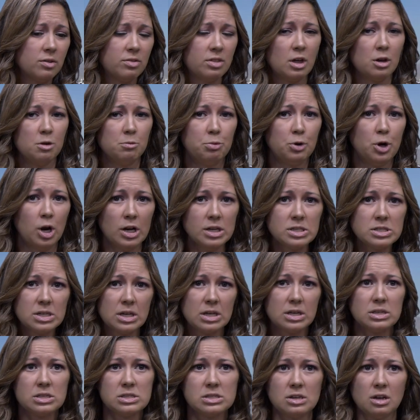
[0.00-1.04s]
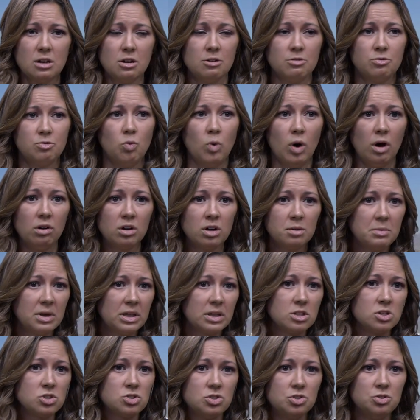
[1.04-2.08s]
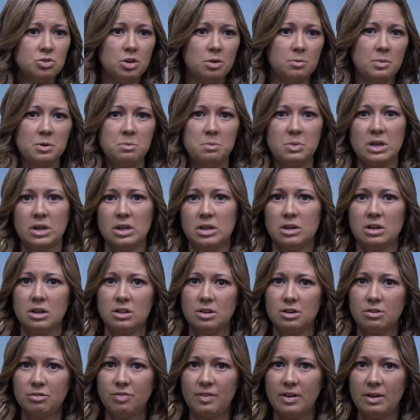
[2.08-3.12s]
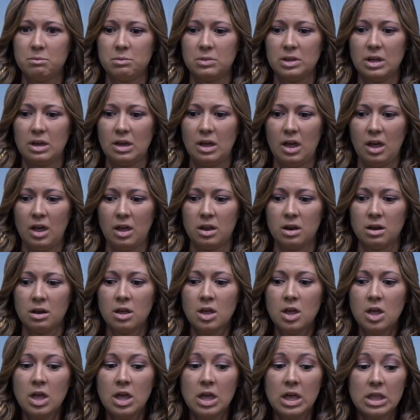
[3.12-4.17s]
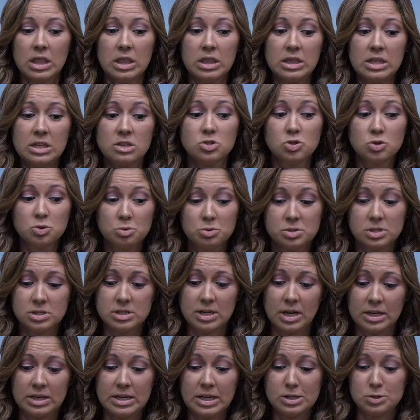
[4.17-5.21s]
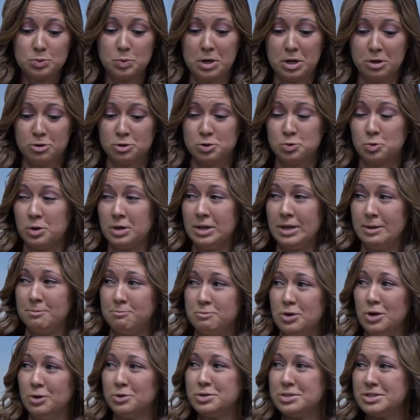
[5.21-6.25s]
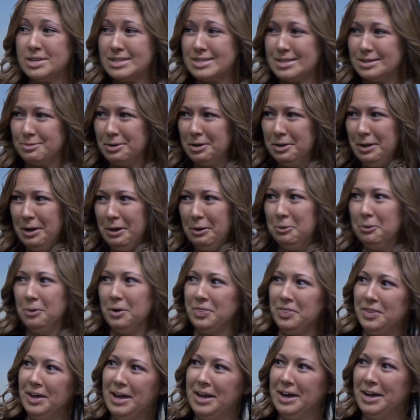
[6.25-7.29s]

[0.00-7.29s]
of the process of welcoming this new human being into their family. And these tools and techniques, we hear this word hypnosis and we're like, what the